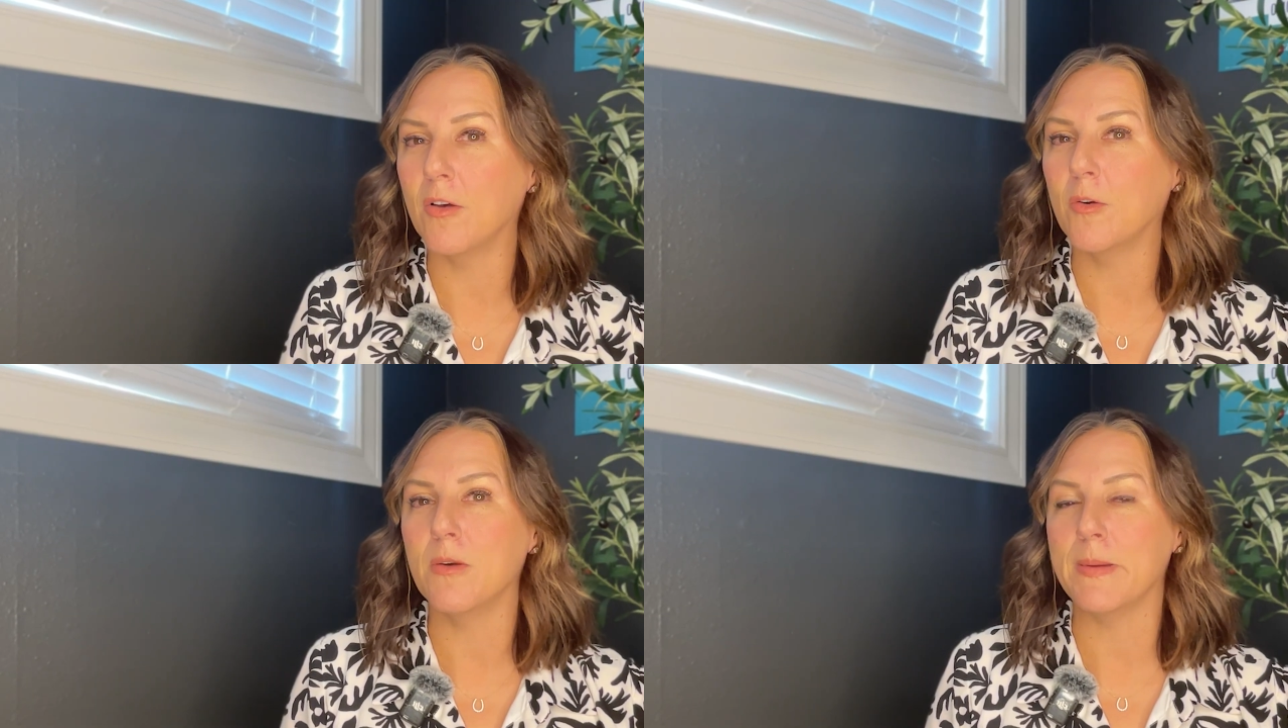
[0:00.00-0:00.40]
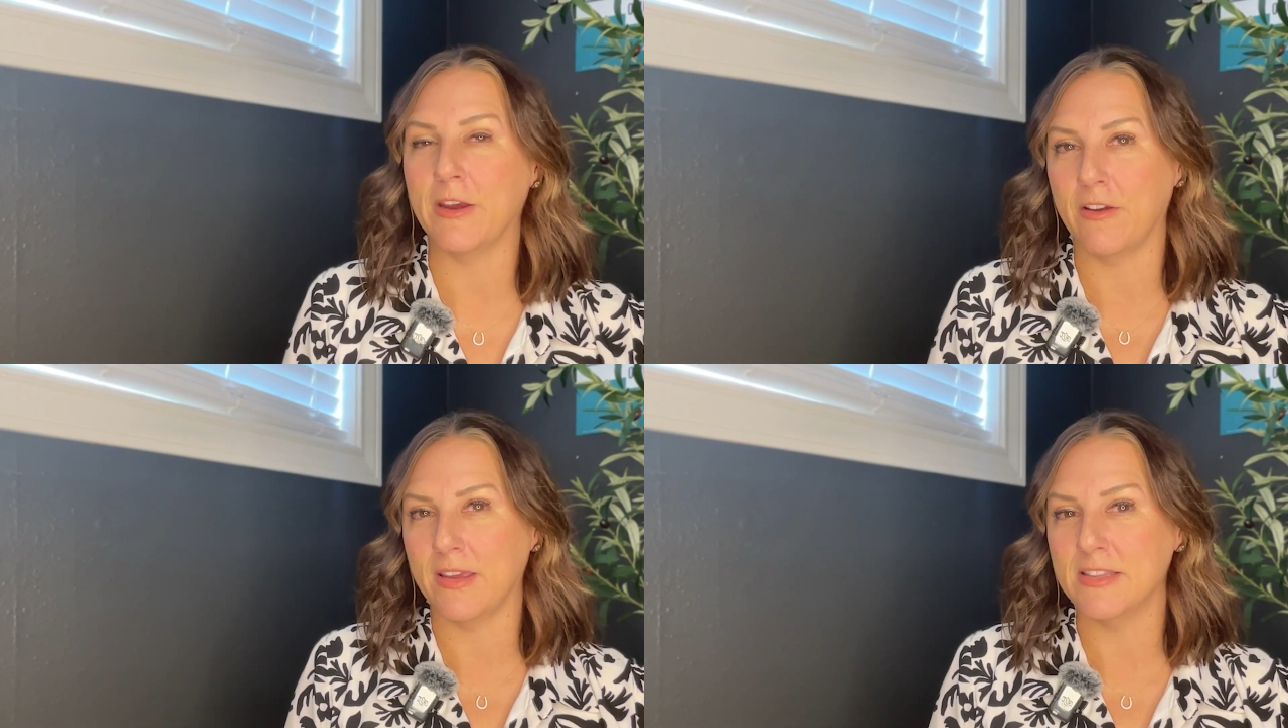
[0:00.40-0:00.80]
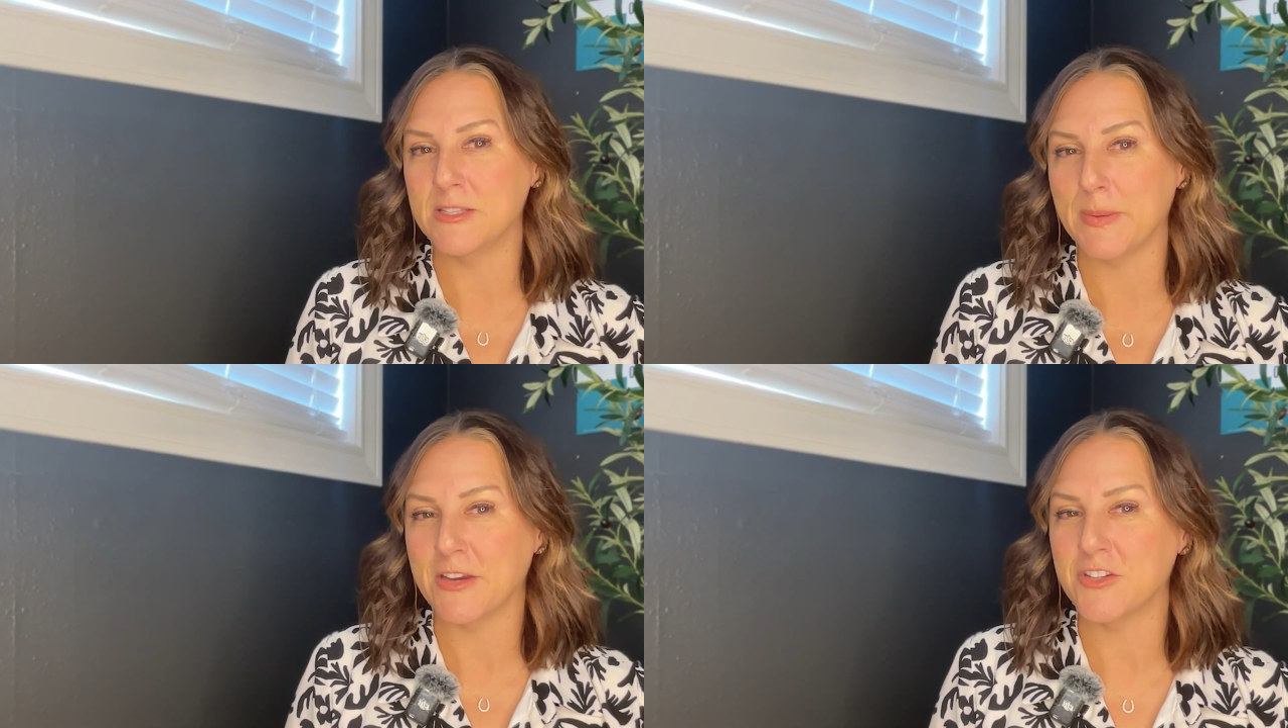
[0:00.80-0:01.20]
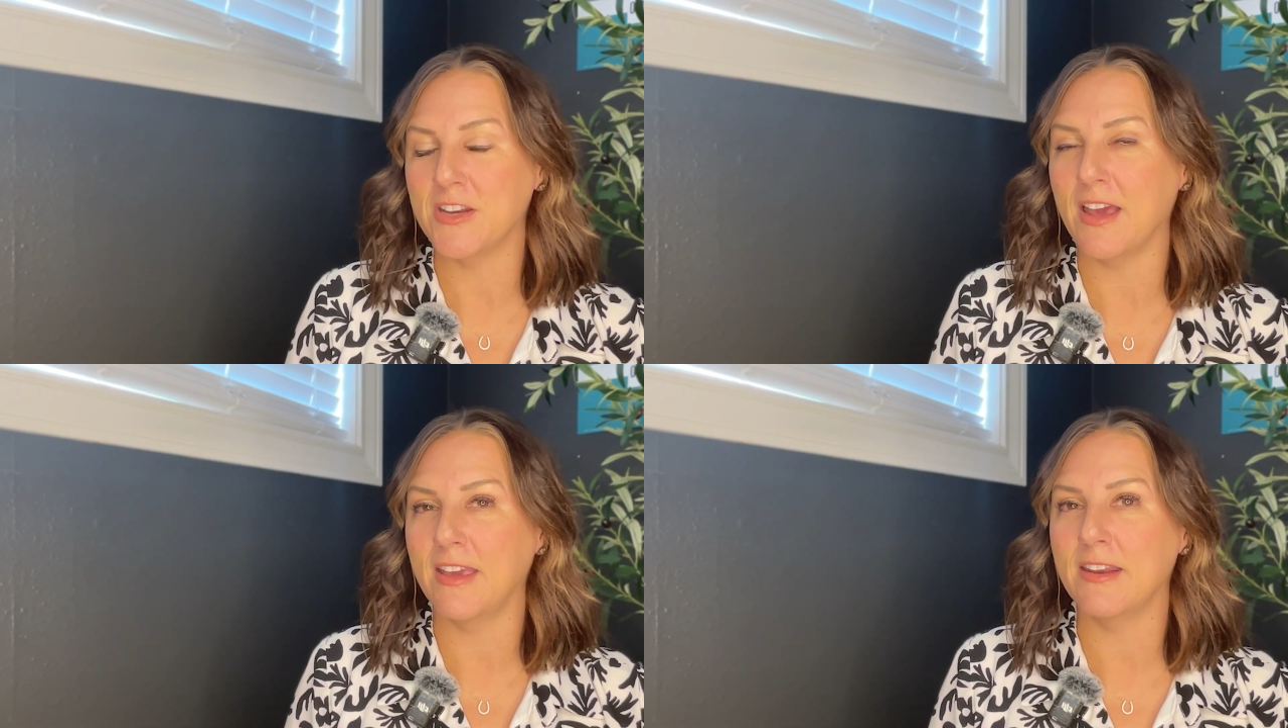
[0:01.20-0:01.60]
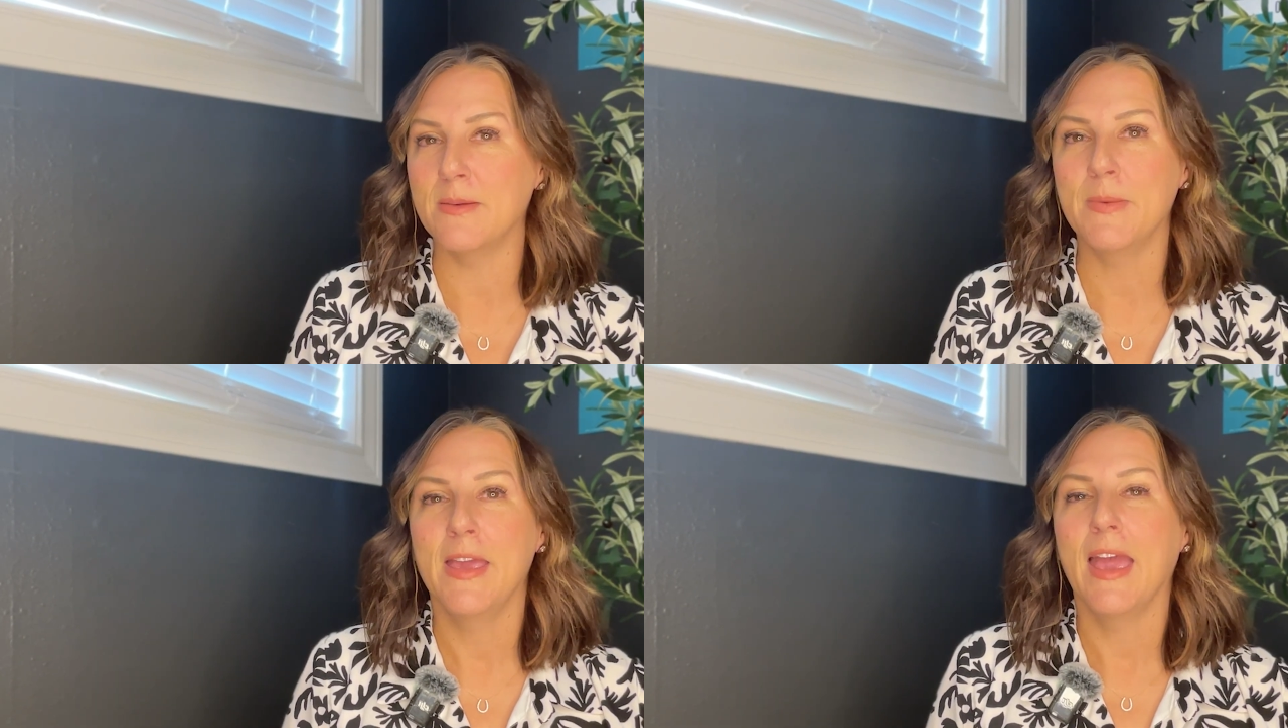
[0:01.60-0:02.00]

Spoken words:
or apparent inspection item